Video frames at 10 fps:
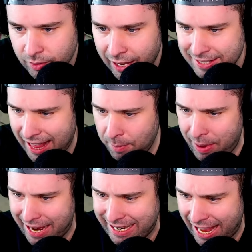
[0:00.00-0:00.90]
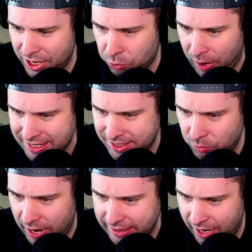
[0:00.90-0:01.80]
Is that man getting arrested
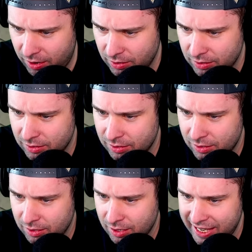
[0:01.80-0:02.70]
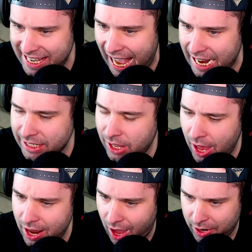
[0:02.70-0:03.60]
right there? He had a
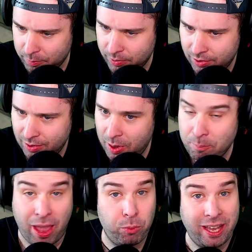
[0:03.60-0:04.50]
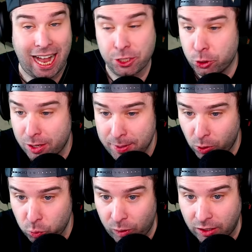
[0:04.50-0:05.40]
gun on him. By the way, guys, you're going to be
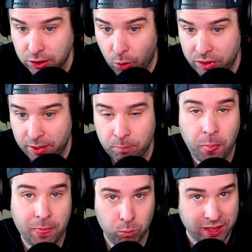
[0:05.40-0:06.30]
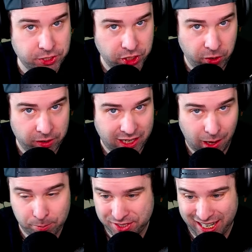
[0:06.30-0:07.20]
able to wear clothing. When security
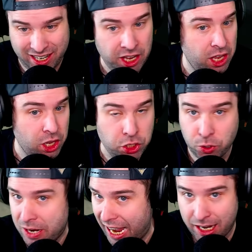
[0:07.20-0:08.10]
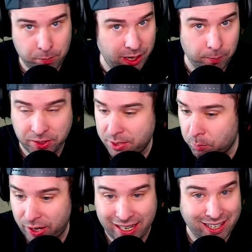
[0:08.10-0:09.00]
comes in, you're not going to be able to
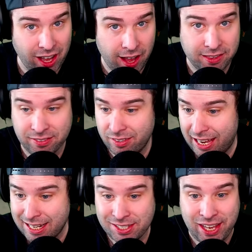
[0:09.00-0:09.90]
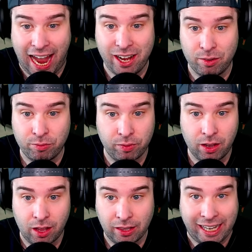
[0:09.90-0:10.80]
bring guns inside of,
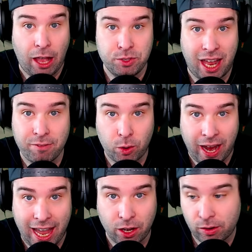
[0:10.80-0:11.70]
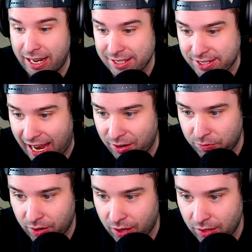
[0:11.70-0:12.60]
like outside of your hangar, inside
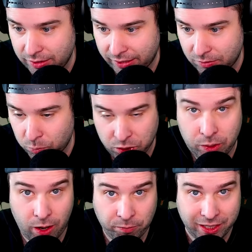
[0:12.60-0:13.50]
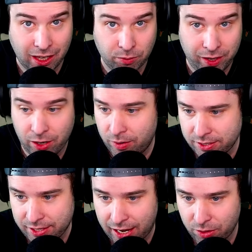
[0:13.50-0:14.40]
of, like when you get off the elevator,
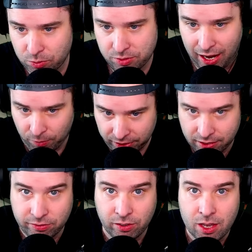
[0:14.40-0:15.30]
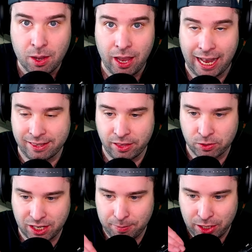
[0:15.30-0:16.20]
inside of those areas.
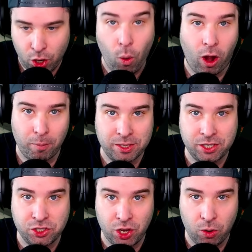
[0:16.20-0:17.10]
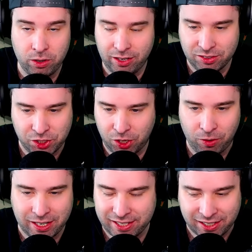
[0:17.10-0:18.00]
There's going to be no armistice zone.
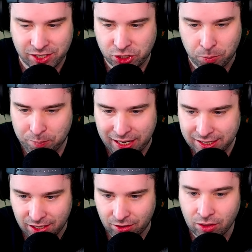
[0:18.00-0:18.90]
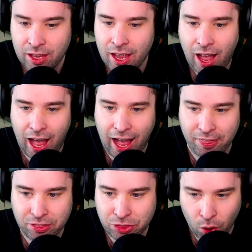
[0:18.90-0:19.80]
Security is like such a big deal.
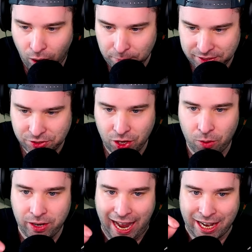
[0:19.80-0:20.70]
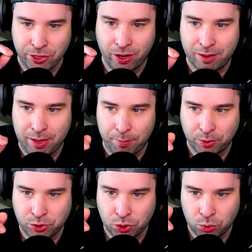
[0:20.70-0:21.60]
No armistice zone, and you're going to be
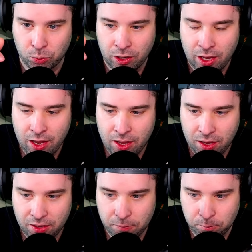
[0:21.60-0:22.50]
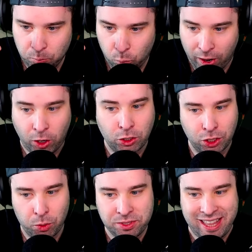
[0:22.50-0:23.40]
able to wear
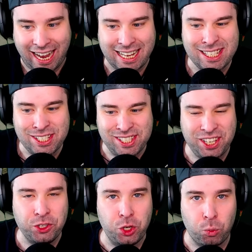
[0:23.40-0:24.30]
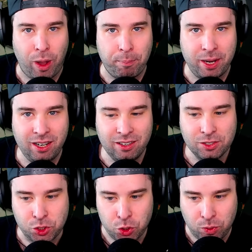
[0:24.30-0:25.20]
clothes that conceal your weapon
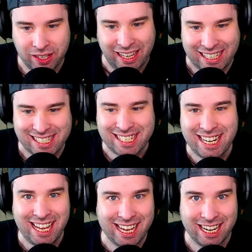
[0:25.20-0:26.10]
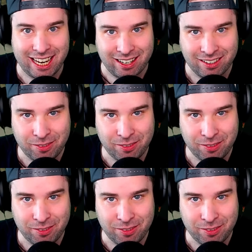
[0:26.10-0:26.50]
so you can like sneak it in.